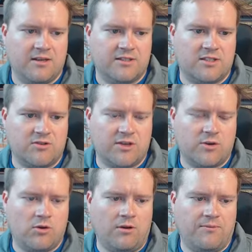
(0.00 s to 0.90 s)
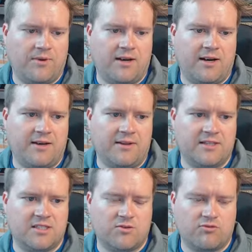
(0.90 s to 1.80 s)
So it's really cool. Uh,
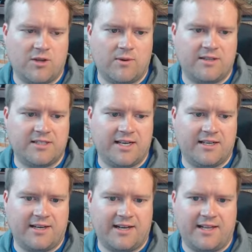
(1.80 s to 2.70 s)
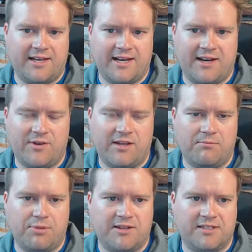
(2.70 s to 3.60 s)
this is really well done. I like how he
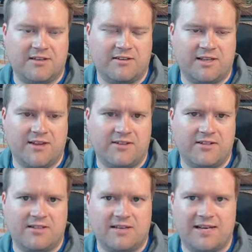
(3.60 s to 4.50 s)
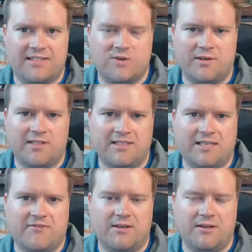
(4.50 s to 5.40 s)
put this all together. It has
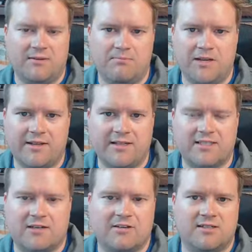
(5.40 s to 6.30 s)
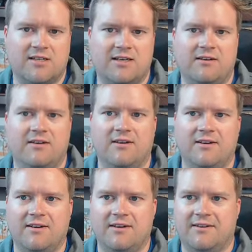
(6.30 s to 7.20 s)
27 million stars on it,
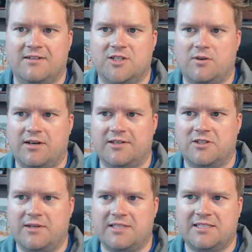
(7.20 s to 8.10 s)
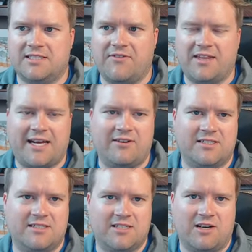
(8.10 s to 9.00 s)
tw- uh,
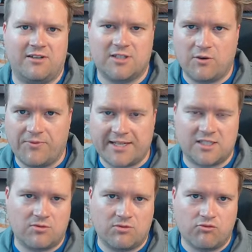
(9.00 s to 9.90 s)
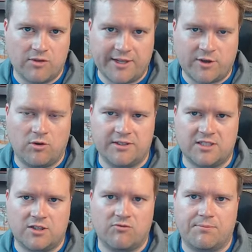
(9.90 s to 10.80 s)
27,000 stars. So that's really cool. It's
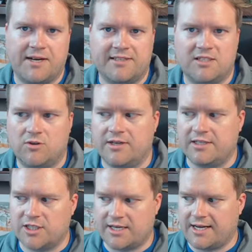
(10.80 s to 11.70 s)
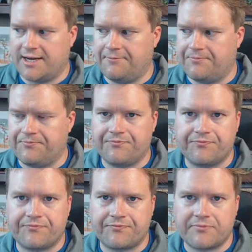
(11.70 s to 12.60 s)
a good repository to check out.
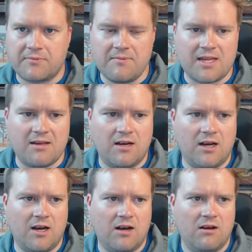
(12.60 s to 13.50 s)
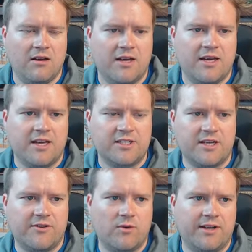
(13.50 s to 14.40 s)
Uh, here's
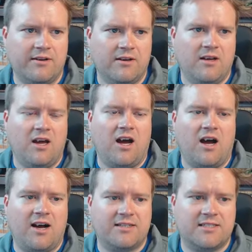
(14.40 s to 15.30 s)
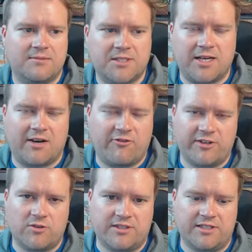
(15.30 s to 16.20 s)
another one awesome stock
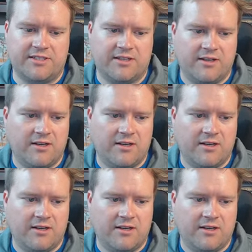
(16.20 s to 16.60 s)
resources.